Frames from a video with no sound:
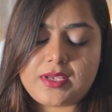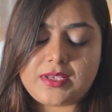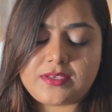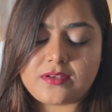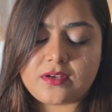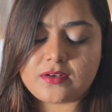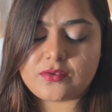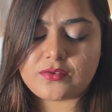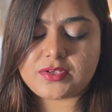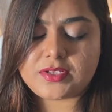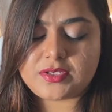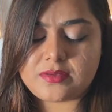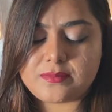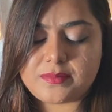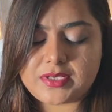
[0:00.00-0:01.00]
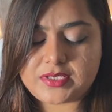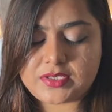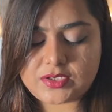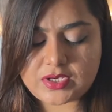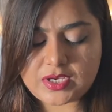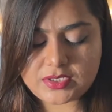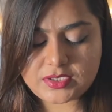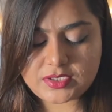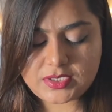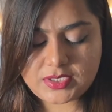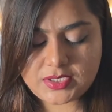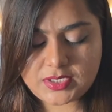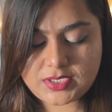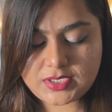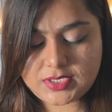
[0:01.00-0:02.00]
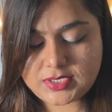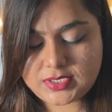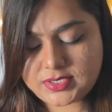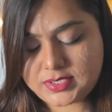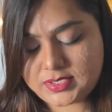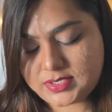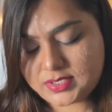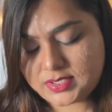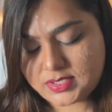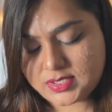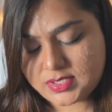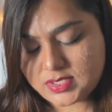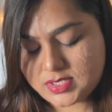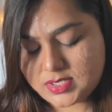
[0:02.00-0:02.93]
It's not crystal message actually, it's